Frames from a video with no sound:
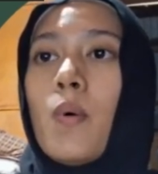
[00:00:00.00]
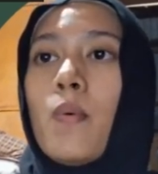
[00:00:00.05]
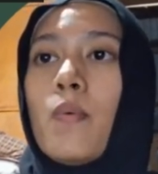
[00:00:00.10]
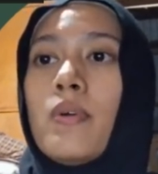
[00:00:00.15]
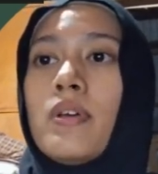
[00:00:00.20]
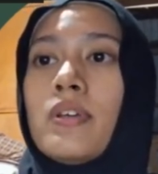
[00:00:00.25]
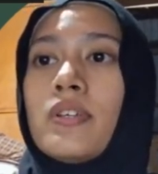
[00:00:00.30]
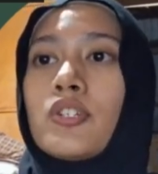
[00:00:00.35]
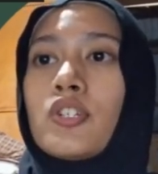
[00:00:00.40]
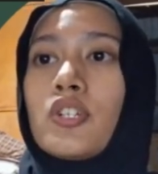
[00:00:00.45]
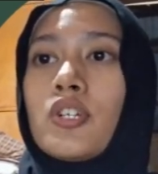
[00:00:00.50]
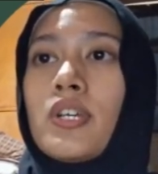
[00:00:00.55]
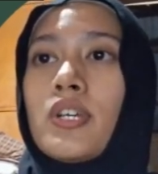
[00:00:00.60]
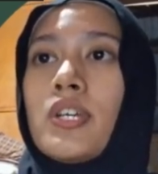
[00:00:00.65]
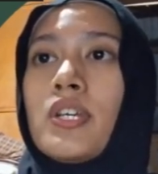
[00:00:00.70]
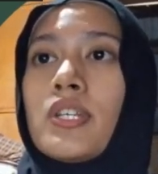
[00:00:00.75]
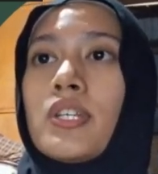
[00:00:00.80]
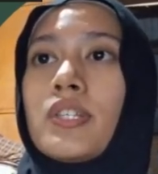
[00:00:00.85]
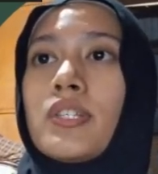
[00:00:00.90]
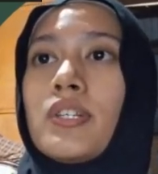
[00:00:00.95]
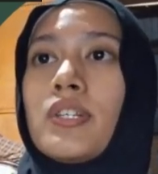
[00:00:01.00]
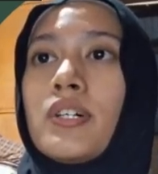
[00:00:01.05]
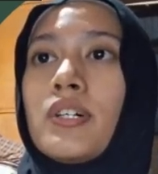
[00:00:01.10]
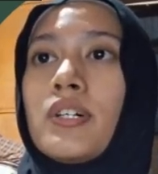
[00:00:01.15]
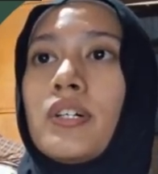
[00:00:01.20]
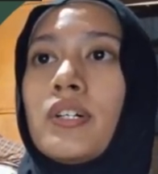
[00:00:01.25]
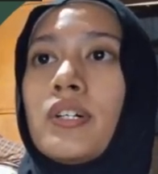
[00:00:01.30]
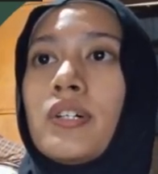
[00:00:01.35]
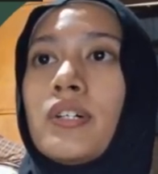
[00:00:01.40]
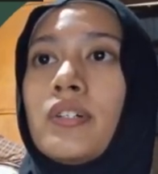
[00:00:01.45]
which is
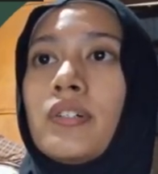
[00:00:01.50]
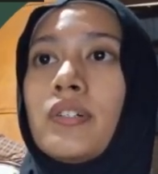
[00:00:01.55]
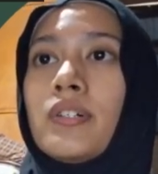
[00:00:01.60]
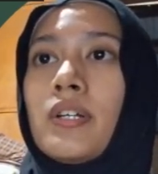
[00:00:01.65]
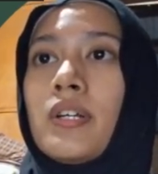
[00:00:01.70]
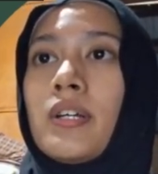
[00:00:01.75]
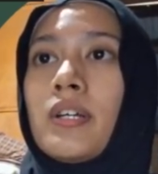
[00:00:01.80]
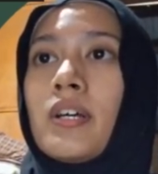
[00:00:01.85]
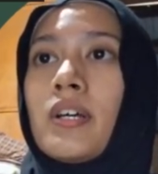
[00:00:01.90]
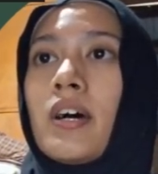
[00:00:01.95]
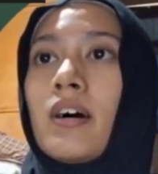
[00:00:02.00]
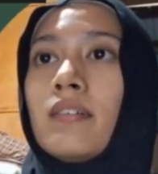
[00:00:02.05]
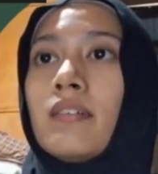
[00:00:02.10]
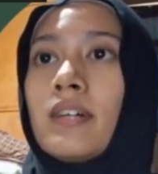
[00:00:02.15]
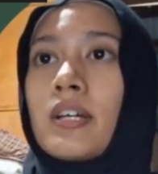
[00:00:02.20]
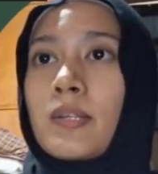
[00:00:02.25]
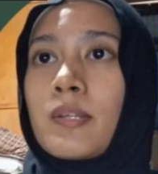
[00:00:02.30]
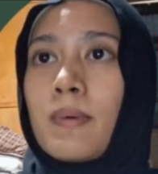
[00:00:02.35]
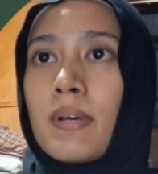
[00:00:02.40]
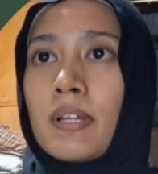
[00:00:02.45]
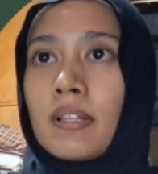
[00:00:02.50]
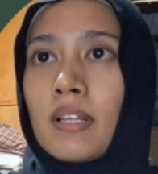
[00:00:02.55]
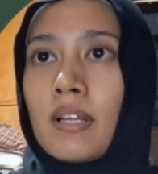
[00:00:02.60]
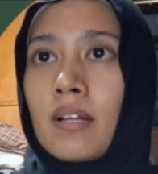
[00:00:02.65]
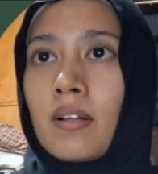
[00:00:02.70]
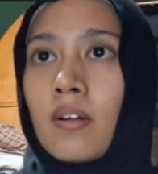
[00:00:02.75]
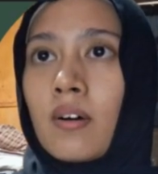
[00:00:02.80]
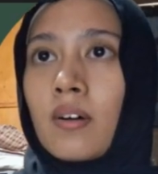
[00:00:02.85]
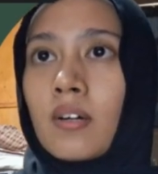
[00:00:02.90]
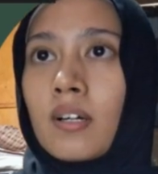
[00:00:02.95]
the
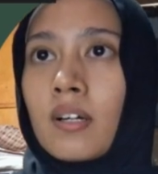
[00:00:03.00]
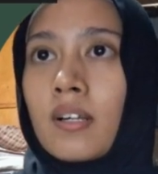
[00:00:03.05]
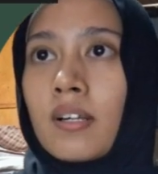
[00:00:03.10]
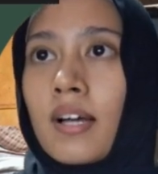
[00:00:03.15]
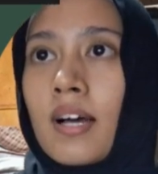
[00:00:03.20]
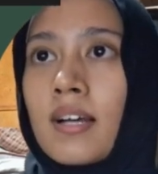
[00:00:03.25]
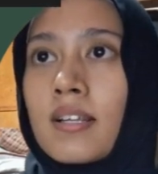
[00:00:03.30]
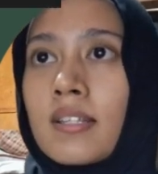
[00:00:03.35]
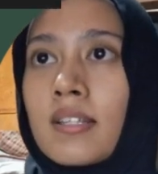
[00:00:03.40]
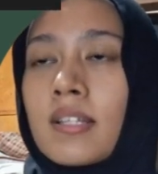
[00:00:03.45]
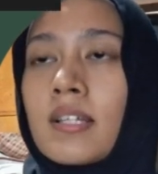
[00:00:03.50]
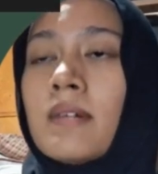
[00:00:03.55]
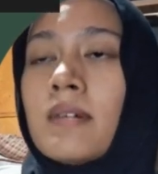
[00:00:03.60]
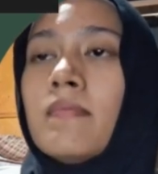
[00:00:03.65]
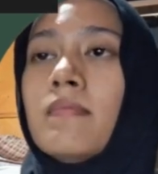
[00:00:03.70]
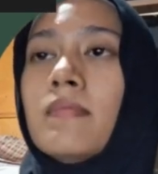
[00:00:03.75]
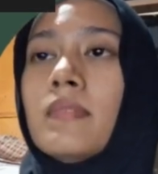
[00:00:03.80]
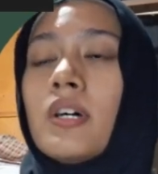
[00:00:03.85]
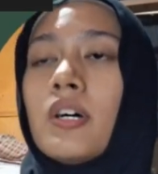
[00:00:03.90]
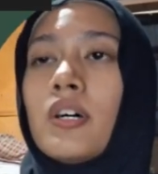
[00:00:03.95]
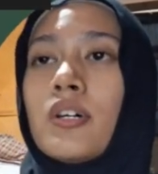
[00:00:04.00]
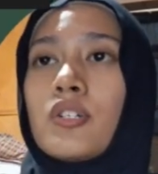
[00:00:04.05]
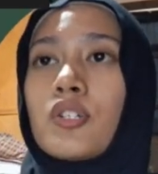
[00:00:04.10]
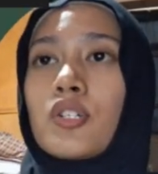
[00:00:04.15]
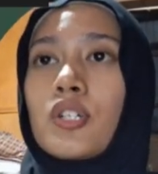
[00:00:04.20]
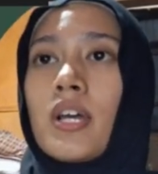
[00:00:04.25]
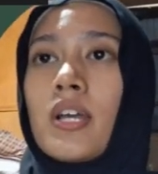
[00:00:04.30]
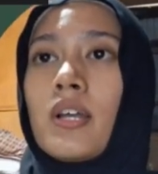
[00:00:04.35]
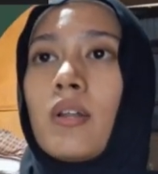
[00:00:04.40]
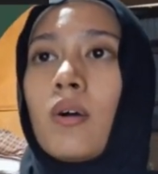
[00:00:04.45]
respecting local custom,
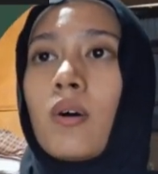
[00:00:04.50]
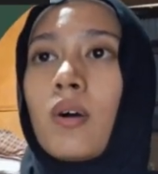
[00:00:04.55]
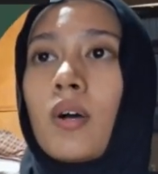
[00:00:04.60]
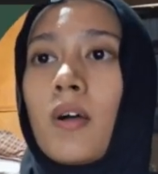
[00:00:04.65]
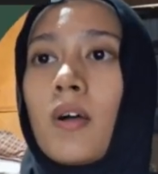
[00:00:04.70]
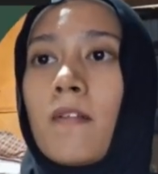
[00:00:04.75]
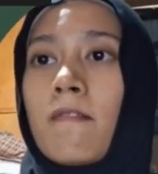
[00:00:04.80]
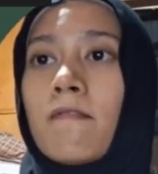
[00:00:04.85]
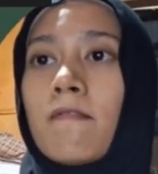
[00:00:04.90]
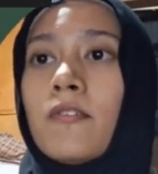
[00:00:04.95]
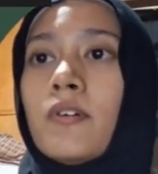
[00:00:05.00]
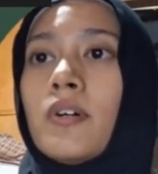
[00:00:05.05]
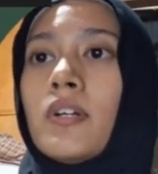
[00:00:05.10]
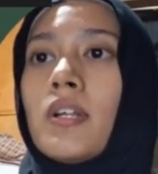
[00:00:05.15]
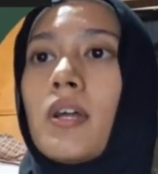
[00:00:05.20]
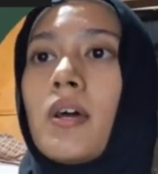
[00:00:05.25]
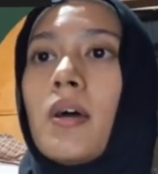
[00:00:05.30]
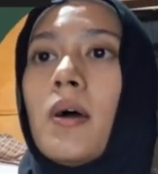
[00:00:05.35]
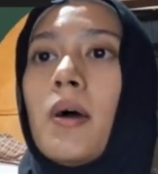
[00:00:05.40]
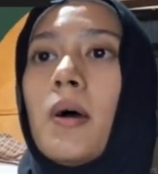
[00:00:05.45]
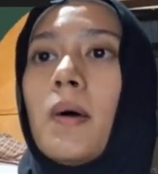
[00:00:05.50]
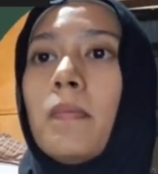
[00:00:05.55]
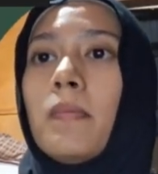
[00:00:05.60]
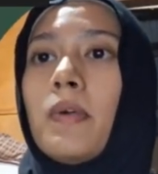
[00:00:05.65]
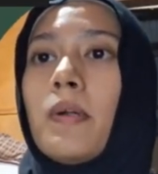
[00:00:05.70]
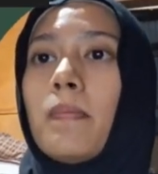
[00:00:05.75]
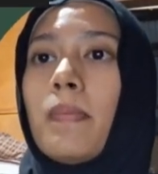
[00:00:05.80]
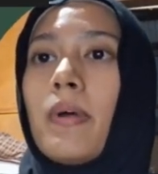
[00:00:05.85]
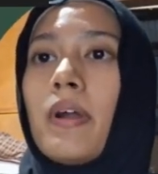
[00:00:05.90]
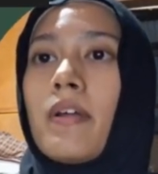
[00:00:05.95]
trying local food,
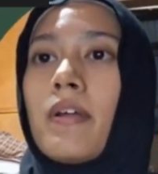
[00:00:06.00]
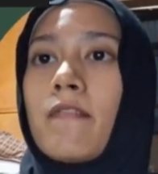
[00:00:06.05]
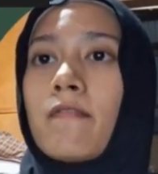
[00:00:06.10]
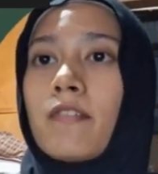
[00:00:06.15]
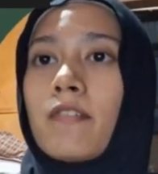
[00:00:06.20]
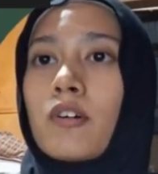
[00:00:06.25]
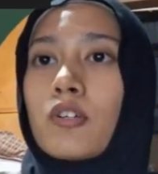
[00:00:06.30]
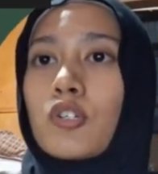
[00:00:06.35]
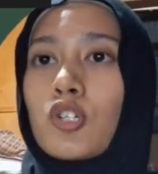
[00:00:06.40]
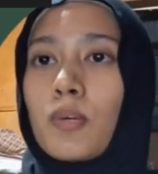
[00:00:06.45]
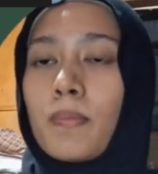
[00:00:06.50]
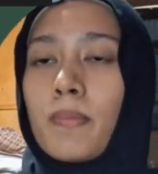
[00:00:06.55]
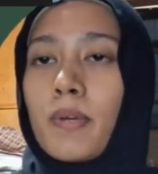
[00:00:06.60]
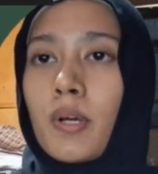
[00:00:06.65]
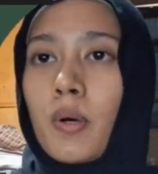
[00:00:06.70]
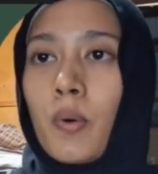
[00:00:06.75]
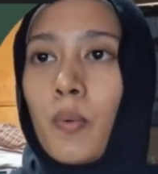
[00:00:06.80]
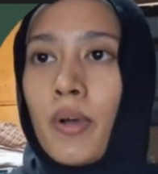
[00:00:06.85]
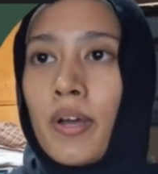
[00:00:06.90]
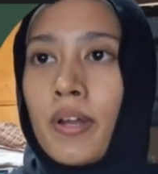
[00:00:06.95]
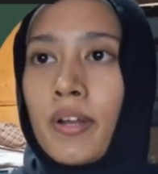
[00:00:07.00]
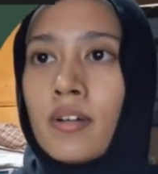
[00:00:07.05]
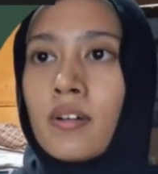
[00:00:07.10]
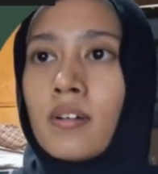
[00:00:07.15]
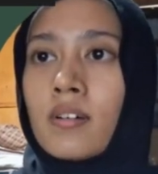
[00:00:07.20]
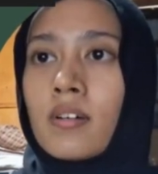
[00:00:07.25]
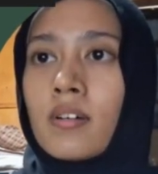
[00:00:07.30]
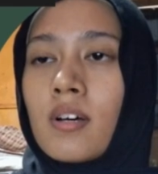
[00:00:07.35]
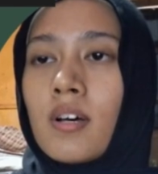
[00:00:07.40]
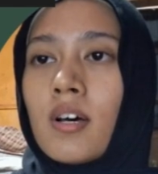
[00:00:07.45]
preparing for tropical weather,
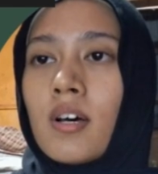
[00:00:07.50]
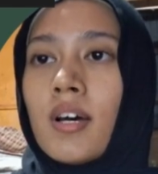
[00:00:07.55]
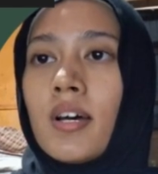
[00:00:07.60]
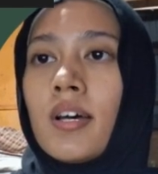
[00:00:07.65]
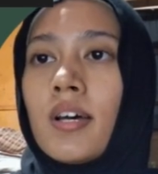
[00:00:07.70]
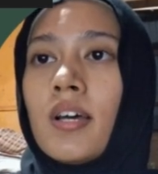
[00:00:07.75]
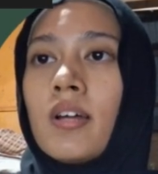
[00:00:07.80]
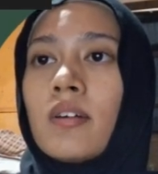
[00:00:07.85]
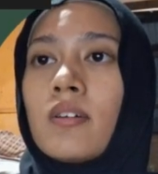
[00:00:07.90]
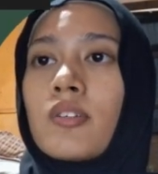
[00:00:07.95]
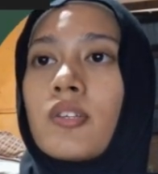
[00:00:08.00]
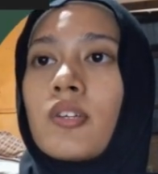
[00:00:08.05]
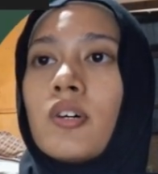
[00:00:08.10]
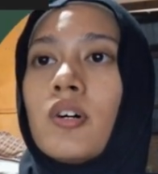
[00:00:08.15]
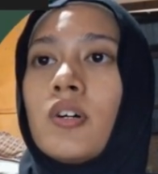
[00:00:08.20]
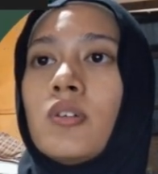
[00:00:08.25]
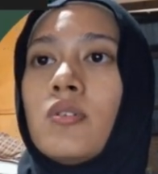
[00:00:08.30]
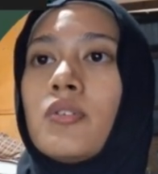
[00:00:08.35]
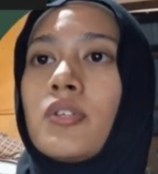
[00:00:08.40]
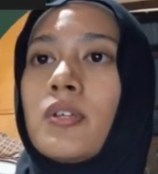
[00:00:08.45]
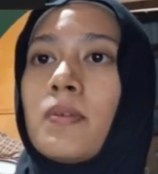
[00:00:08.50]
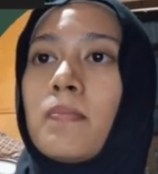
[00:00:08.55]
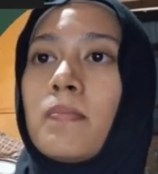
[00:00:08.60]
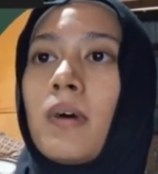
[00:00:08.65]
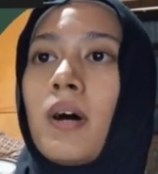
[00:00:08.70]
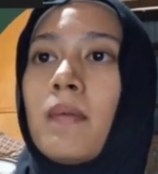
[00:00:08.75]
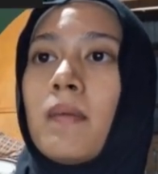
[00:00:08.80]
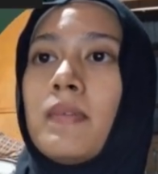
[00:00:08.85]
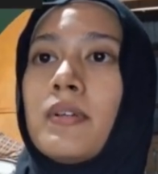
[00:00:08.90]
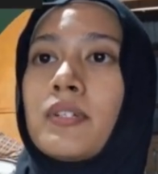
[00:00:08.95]
and also using
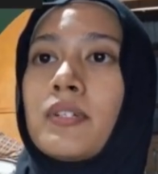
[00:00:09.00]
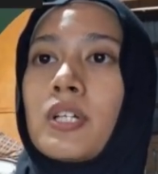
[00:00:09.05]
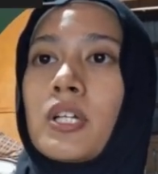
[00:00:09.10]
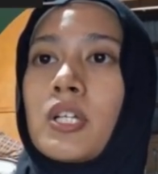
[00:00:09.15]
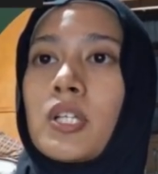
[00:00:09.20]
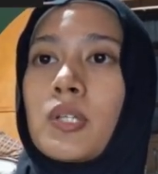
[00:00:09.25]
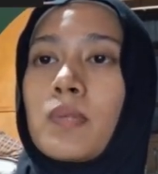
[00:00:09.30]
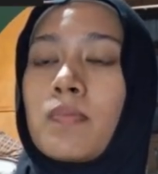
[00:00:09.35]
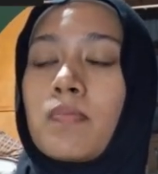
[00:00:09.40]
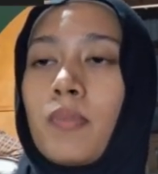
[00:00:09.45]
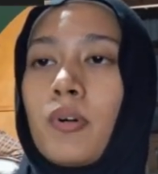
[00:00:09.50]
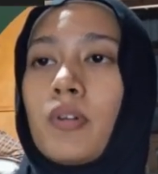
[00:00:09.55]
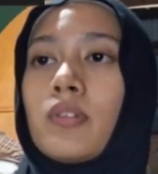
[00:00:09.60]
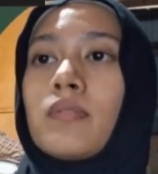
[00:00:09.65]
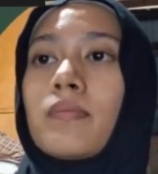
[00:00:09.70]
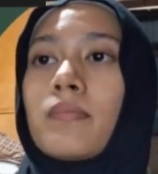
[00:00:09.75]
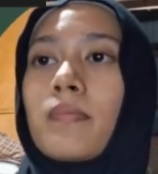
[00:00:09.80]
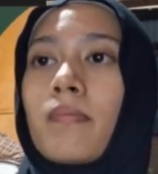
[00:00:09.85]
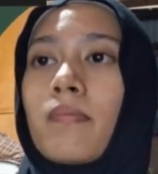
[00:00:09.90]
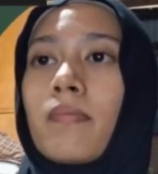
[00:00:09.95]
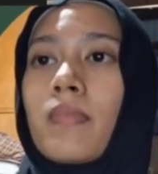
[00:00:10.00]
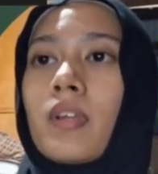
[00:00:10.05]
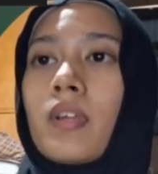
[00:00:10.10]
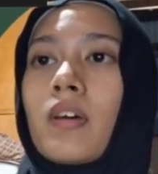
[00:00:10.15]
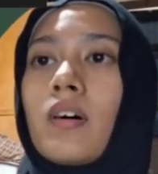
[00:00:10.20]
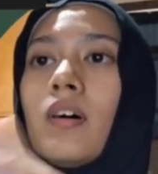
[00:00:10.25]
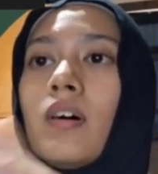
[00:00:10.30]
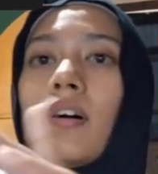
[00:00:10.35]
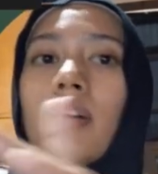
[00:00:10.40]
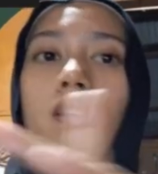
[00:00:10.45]
public transport.
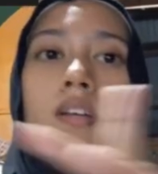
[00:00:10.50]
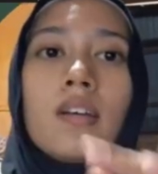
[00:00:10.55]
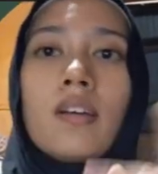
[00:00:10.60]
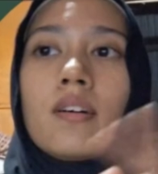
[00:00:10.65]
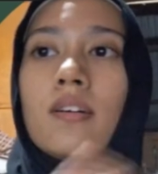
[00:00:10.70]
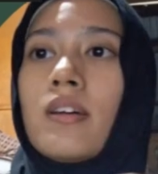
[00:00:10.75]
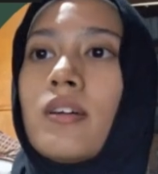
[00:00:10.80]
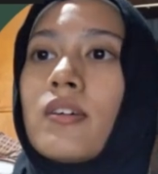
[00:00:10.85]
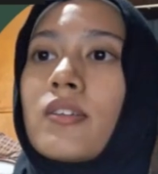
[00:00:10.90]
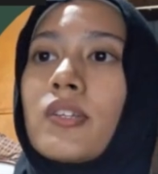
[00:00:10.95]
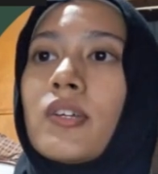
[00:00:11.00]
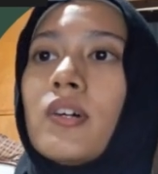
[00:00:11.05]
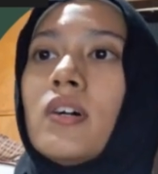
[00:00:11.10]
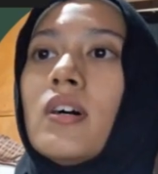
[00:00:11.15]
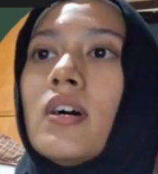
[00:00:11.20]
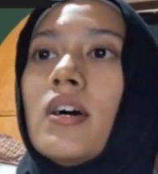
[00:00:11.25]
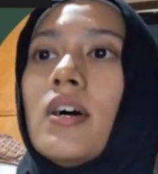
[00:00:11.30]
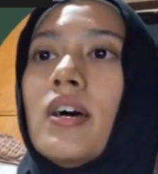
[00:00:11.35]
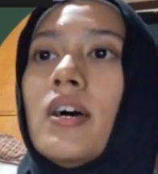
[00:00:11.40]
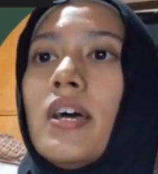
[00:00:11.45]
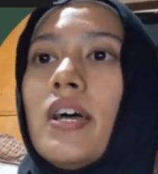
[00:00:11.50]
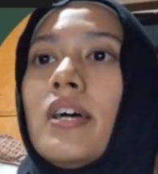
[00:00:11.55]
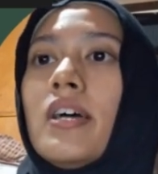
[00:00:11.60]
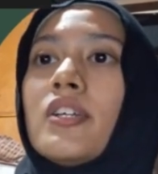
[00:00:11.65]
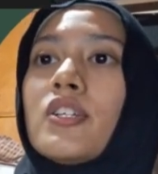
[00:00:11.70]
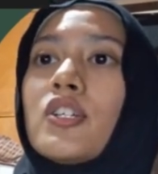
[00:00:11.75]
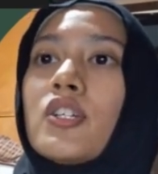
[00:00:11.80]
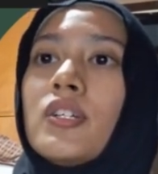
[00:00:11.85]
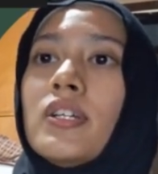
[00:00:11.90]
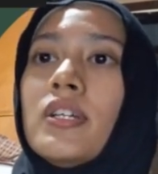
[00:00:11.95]
Okay, and also,
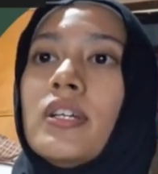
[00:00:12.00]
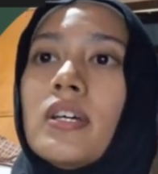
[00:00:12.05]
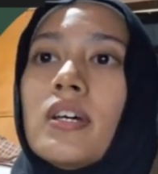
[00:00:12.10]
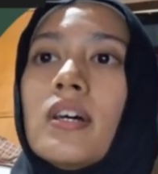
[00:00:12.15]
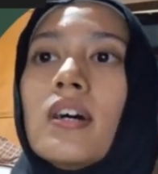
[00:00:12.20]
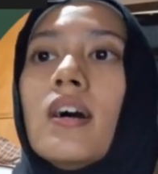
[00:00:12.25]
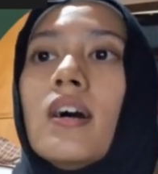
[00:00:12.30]
additionally,